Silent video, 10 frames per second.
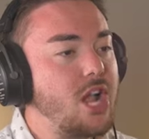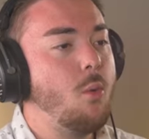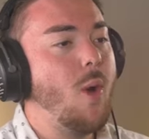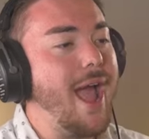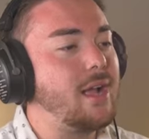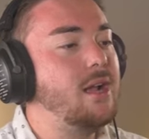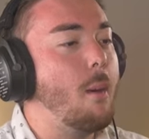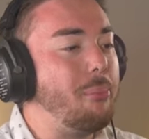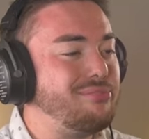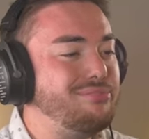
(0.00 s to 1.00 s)
Whack
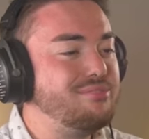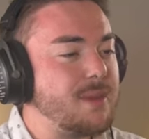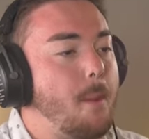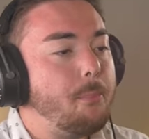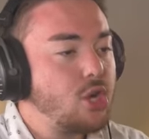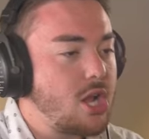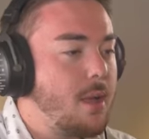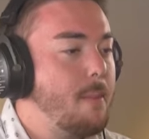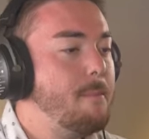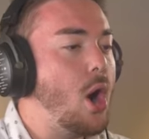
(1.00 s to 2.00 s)
up
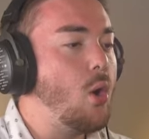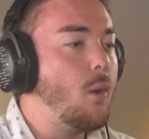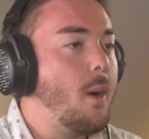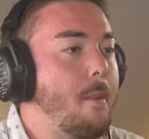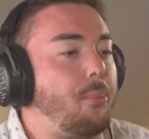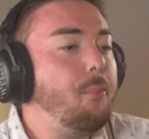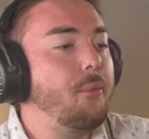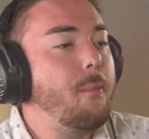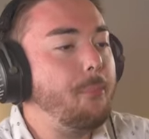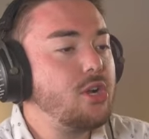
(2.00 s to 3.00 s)
mole.
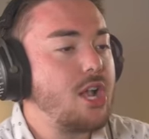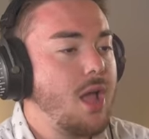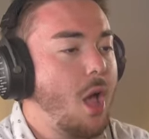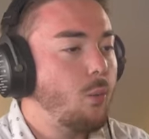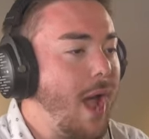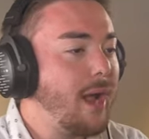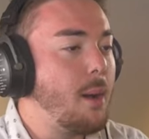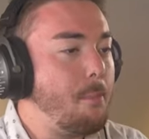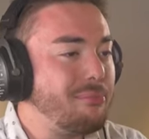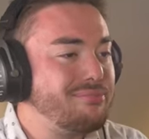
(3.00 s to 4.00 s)
Whack
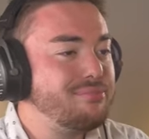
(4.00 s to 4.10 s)
up